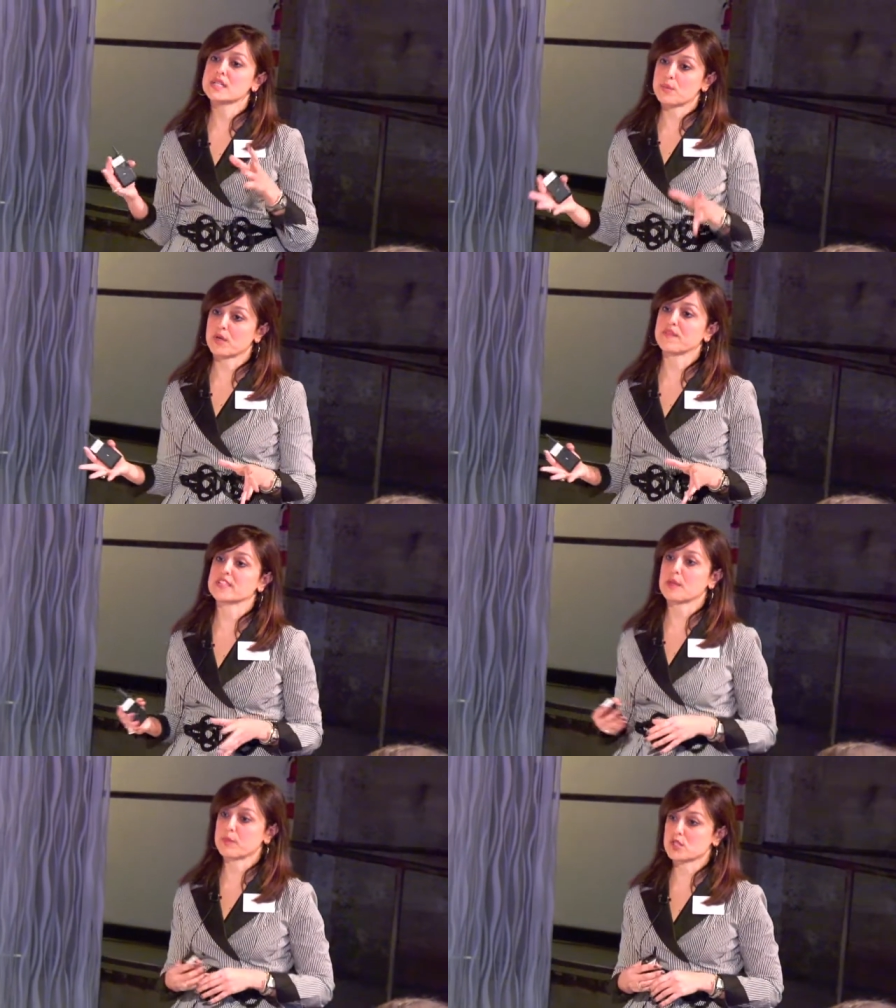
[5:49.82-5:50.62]
is a
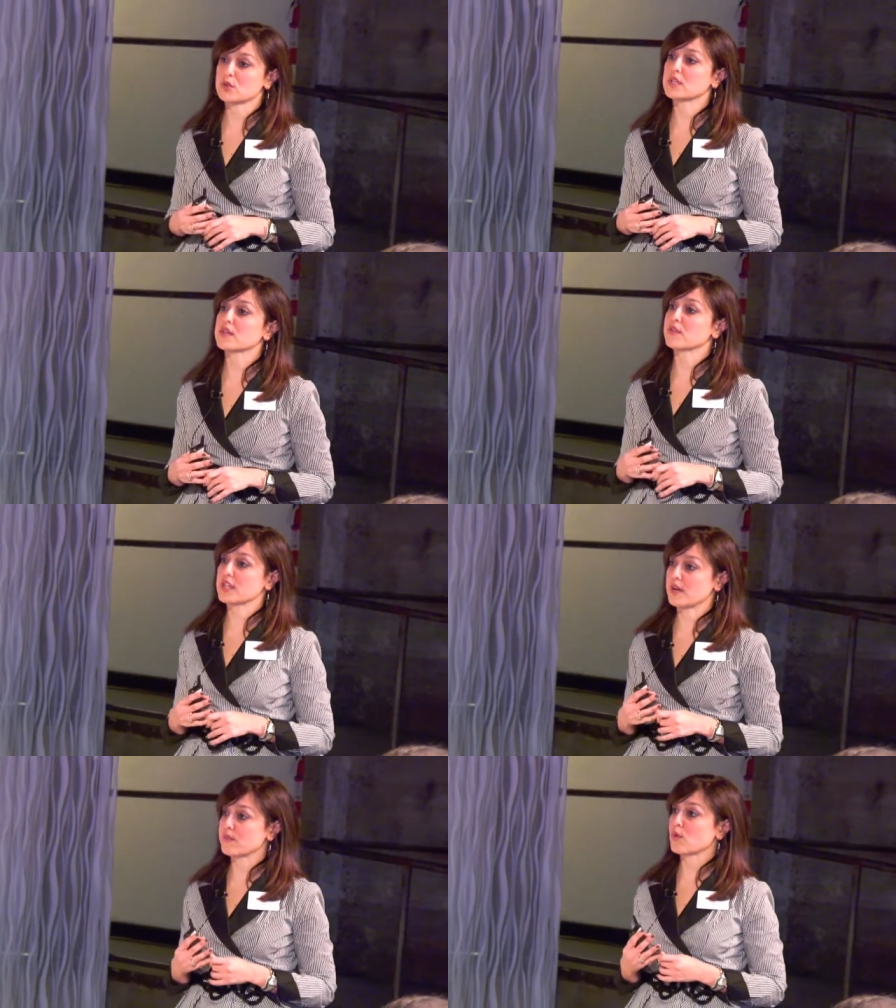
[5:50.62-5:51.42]
perfect opportunity for
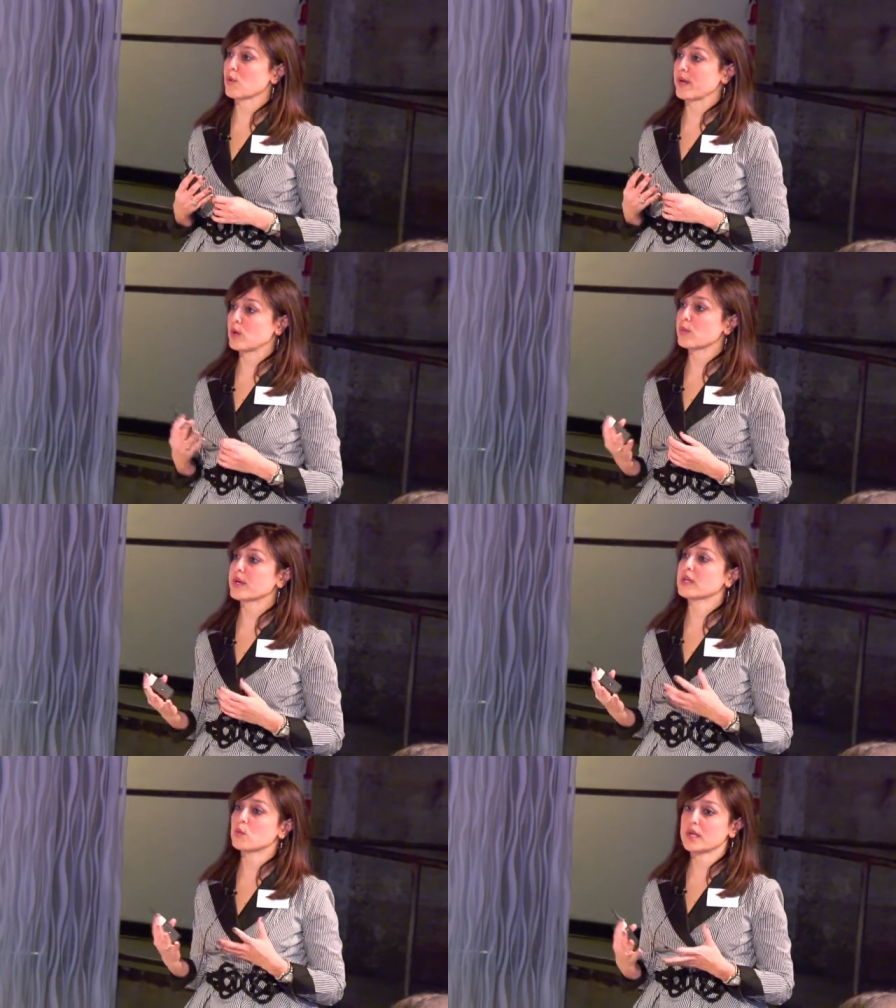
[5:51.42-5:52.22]
the Alfa Romeo
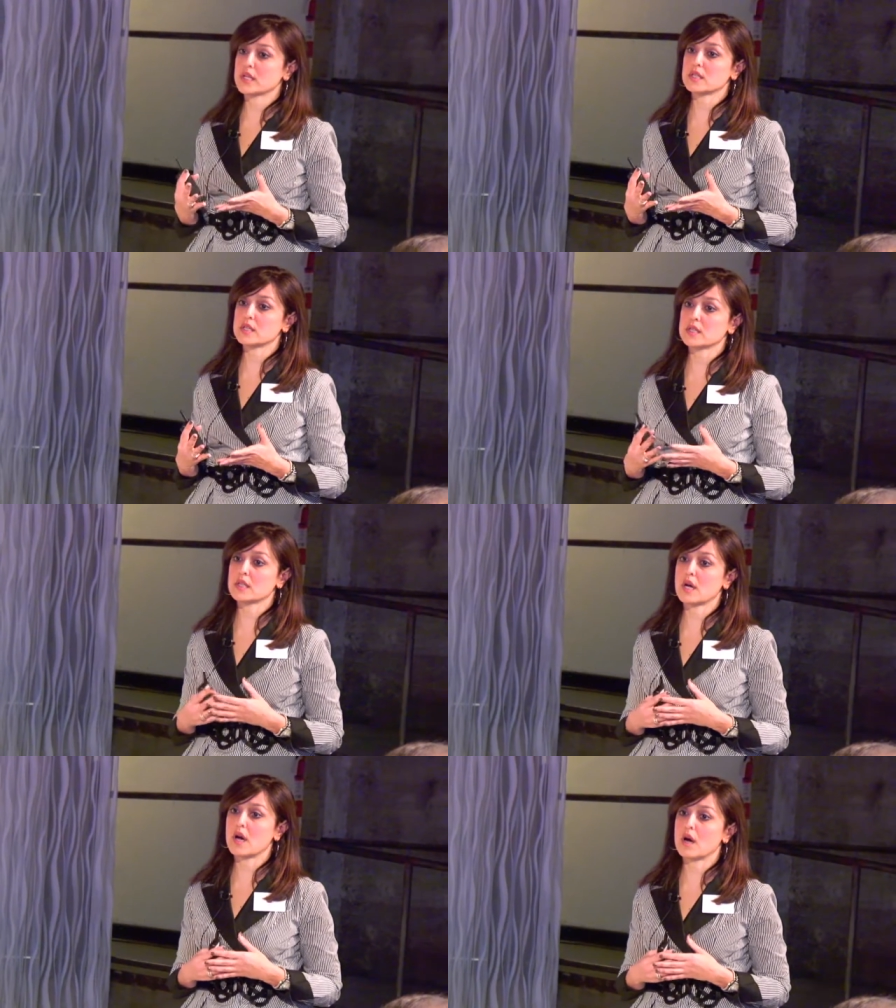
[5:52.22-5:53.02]
brand when it
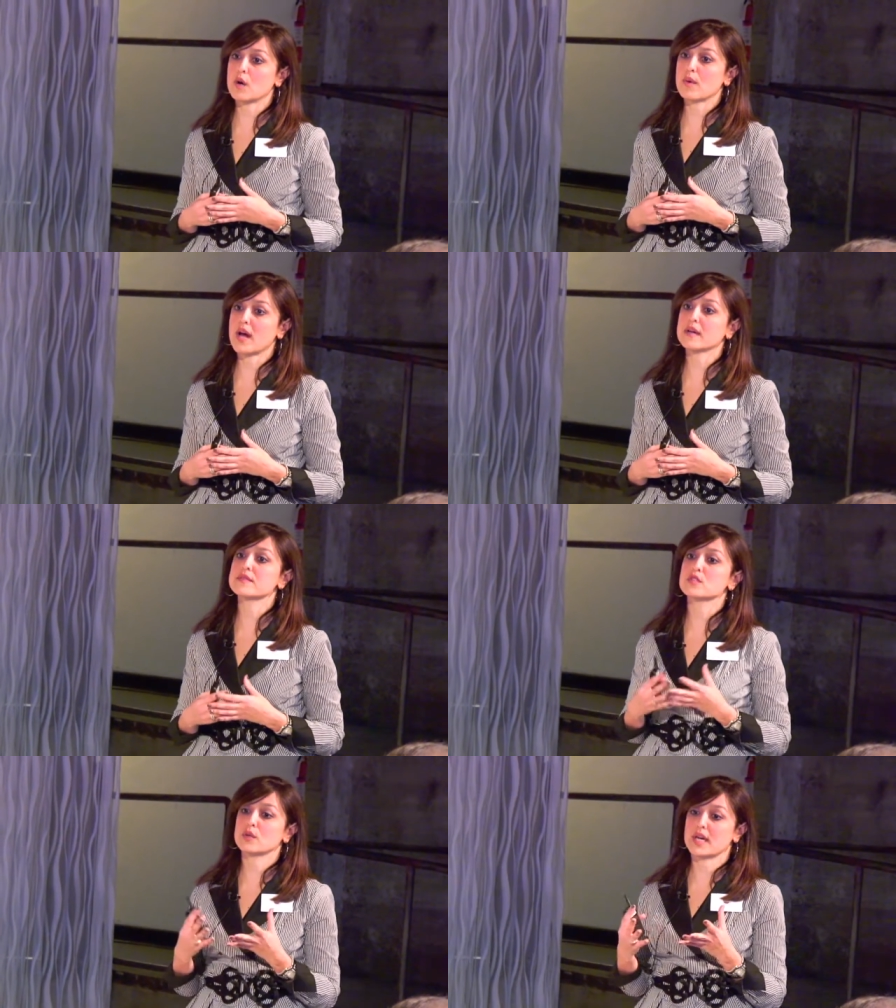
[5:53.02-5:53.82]
uh,
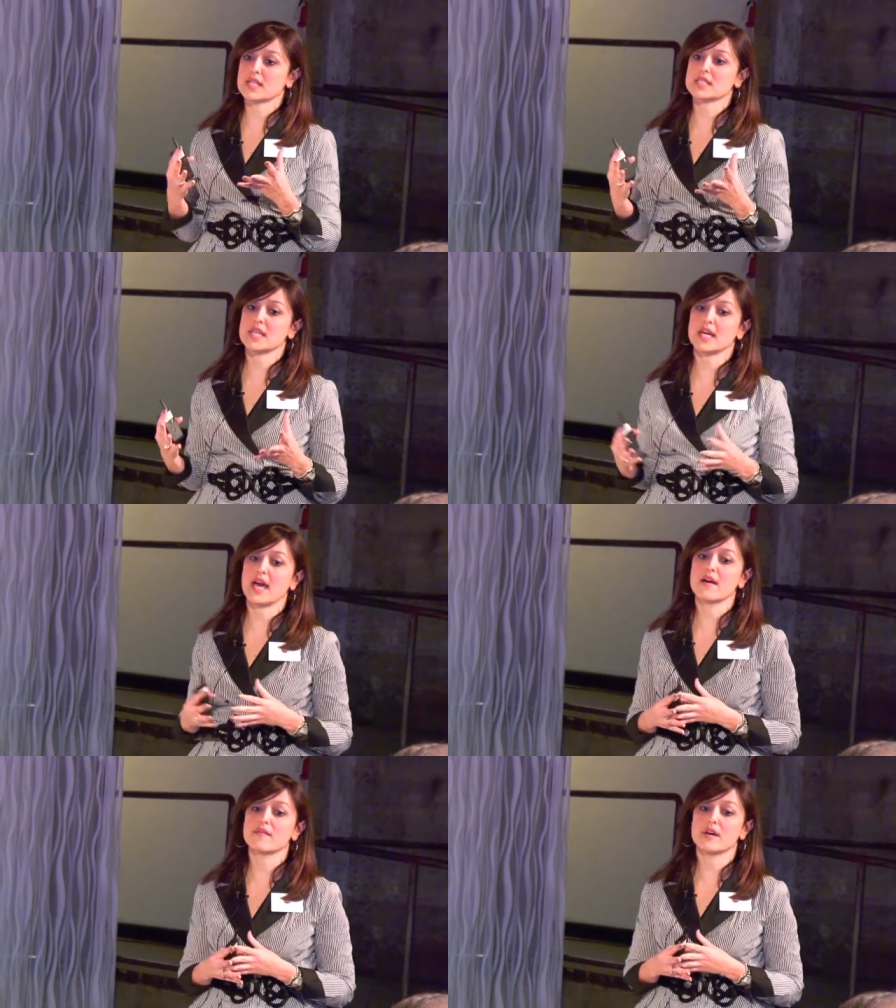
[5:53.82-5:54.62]
arrives. So yes, they
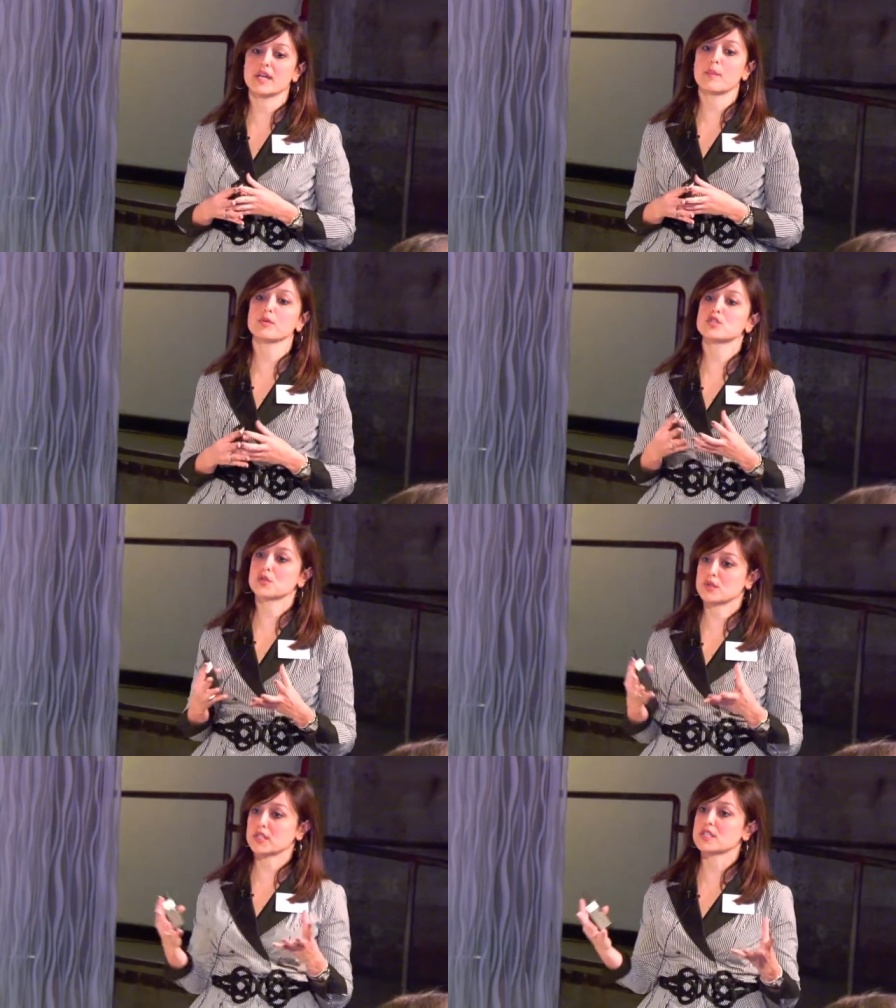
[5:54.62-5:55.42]
have an
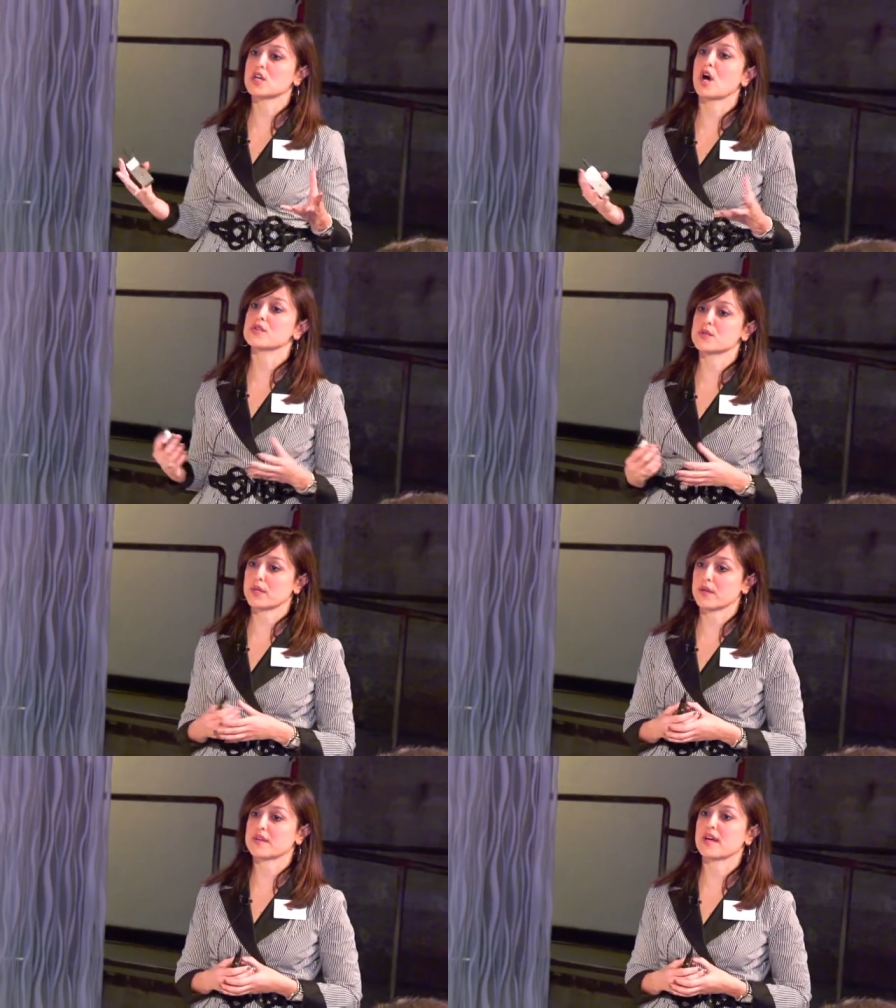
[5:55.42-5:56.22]
opportunity to also
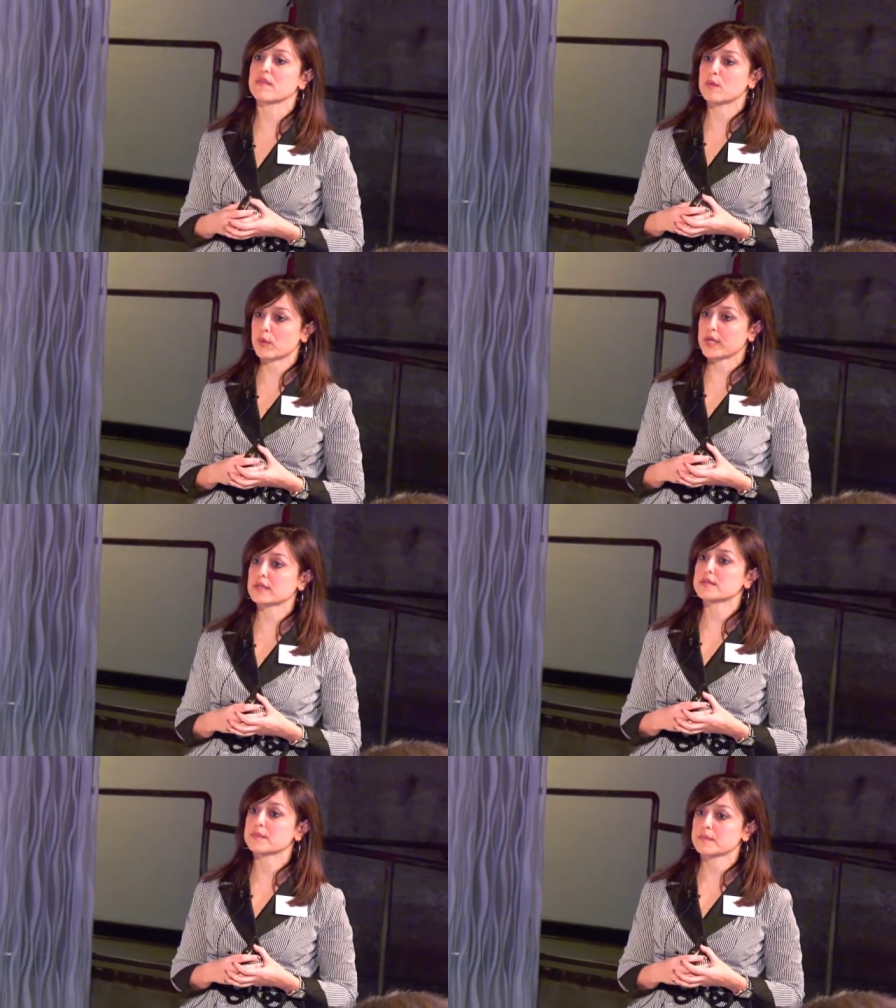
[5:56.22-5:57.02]
hear the Alfa brand.
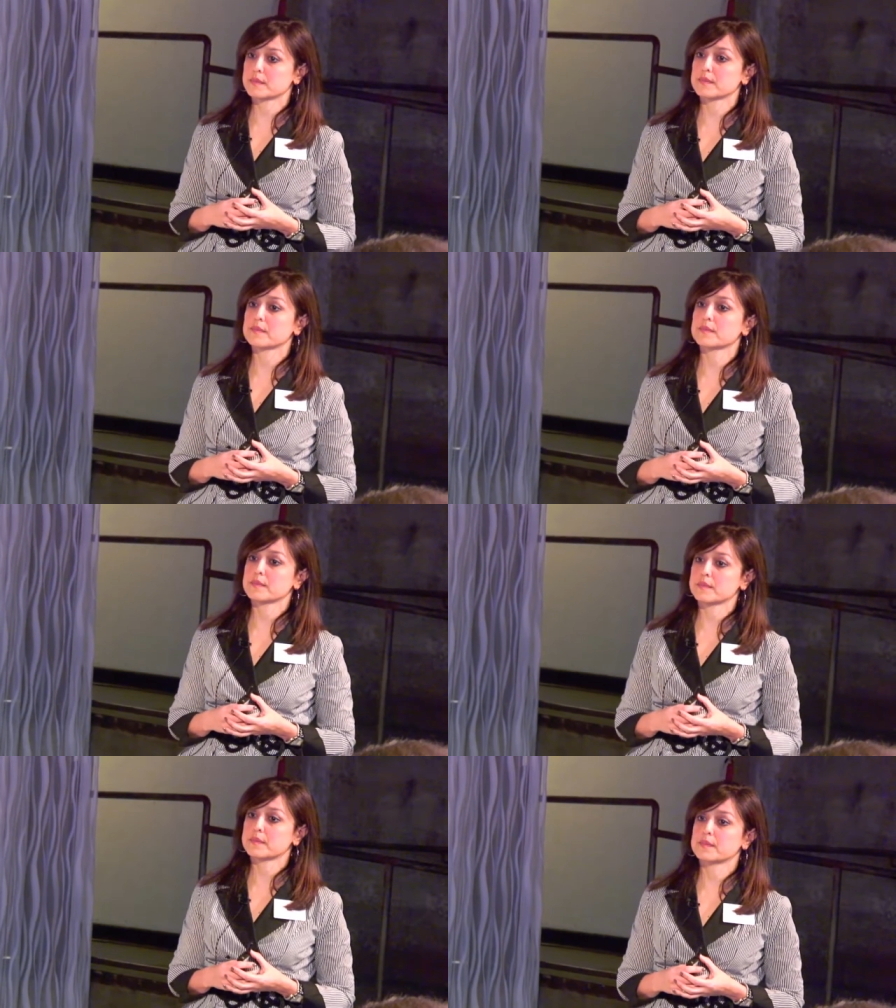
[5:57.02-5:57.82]

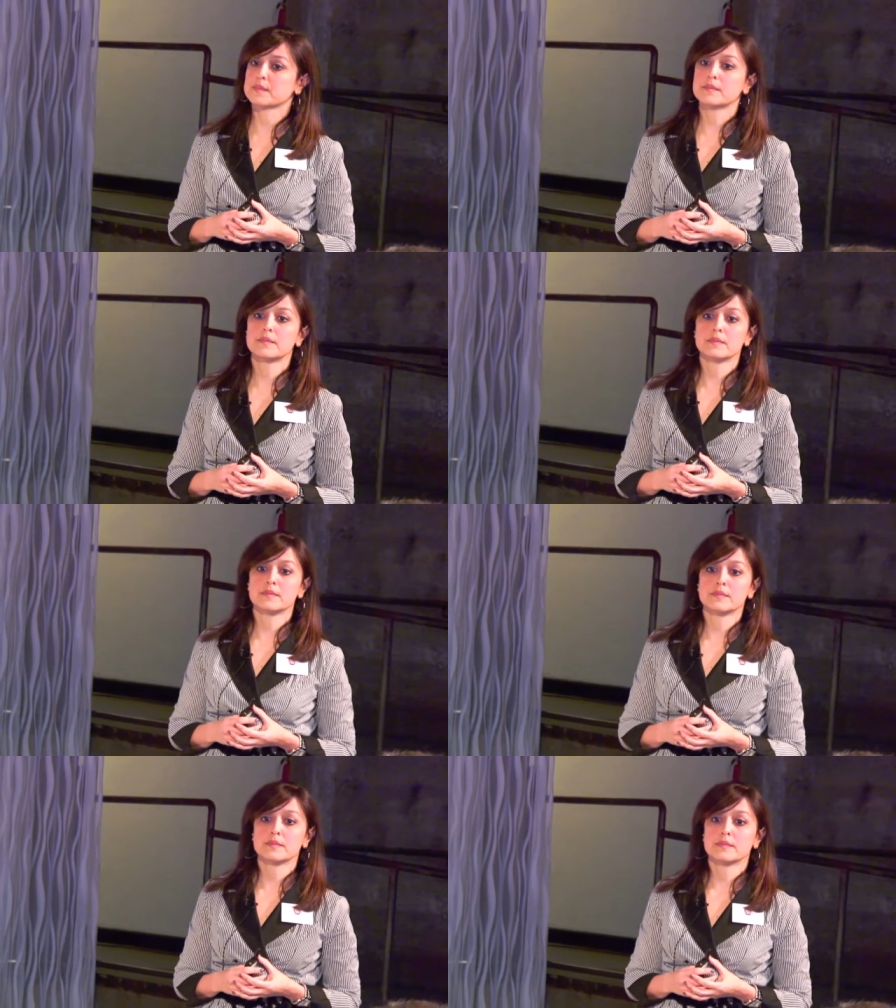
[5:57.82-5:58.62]
Do we volume projections?